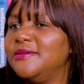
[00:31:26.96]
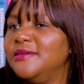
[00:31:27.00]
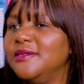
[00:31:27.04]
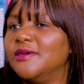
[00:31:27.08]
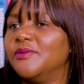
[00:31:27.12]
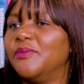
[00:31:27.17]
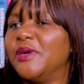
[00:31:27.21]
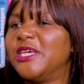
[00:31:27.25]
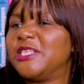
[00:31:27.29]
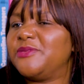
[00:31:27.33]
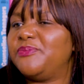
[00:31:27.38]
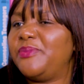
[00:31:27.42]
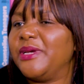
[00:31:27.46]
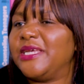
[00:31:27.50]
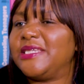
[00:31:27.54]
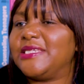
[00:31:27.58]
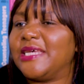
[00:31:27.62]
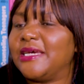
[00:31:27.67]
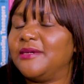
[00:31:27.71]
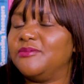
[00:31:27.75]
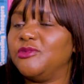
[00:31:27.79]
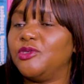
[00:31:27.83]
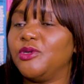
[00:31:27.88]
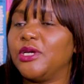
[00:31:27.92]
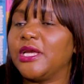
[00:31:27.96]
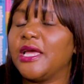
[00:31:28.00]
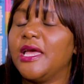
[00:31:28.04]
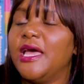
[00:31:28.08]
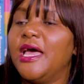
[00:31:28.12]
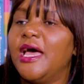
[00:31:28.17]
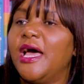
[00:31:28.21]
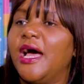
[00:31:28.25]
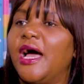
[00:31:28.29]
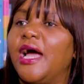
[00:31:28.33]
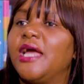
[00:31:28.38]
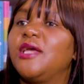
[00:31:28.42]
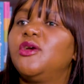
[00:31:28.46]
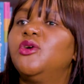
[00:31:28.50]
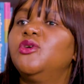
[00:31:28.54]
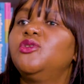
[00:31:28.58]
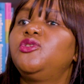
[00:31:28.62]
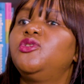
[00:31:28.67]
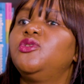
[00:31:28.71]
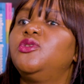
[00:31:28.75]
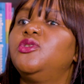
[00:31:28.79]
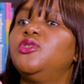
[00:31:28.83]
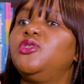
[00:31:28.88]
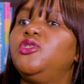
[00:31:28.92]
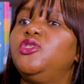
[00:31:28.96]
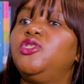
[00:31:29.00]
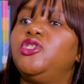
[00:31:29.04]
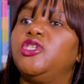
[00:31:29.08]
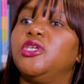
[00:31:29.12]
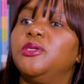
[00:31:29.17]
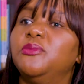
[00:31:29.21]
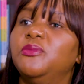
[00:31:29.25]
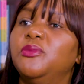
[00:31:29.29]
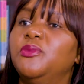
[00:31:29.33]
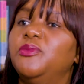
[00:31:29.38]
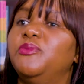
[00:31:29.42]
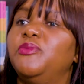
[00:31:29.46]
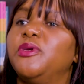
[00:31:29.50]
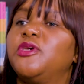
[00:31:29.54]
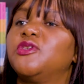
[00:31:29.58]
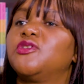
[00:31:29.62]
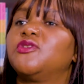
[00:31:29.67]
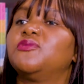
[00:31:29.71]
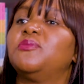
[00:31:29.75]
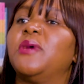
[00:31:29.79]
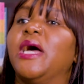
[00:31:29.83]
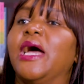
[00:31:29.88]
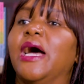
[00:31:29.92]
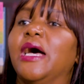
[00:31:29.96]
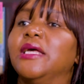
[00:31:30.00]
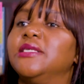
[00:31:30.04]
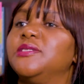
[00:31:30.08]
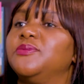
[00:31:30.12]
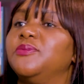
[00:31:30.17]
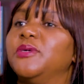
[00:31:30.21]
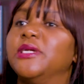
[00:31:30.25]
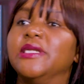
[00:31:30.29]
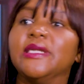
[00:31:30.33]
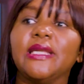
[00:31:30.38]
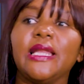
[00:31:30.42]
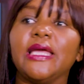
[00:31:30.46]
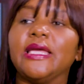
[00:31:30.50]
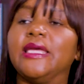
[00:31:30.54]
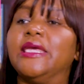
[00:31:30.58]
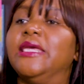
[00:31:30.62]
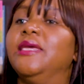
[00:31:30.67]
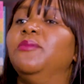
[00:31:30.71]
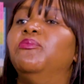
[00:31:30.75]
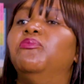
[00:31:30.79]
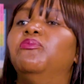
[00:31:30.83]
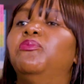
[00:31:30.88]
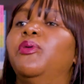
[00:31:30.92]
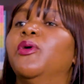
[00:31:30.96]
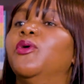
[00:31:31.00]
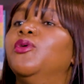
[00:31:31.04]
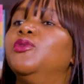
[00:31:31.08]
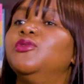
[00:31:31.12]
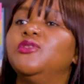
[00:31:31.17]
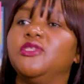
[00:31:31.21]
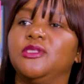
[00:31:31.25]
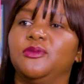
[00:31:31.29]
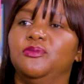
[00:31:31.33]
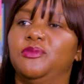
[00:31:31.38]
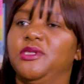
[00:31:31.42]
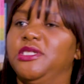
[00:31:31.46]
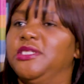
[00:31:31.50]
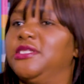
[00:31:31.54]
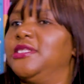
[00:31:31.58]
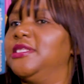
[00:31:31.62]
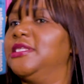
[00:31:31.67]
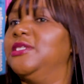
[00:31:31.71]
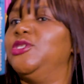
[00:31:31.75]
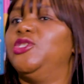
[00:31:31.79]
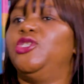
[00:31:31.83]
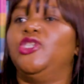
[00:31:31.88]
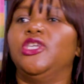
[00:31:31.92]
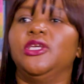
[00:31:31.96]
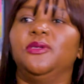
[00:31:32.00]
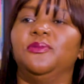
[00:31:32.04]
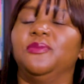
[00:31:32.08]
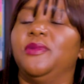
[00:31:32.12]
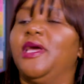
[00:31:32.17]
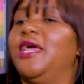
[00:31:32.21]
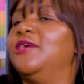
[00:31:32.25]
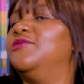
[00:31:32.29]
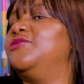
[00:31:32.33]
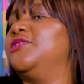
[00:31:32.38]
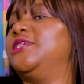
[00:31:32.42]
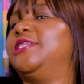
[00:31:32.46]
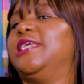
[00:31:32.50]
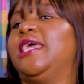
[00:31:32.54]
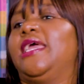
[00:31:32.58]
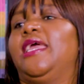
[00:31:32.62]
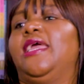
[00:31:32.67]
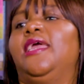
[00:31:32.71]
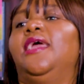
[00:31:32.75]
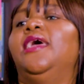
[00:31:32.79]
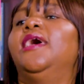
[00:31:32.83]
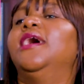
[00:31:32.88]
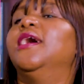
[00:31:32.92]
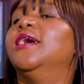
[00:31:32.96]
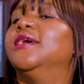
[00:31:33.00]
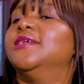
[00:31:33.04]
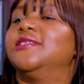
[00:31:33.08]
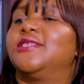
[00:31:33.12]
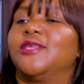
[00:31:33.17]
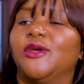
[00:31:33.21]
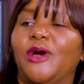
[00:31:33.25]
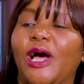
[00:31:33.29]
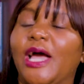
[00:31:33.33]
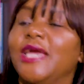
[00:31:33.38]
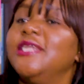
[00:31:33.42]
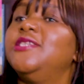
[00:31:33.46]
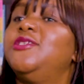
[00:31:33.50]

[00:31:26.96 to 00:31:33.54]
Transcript: my spare time doing. I go to the gym because of my husband. Like, he pulls me to the gym every day. So I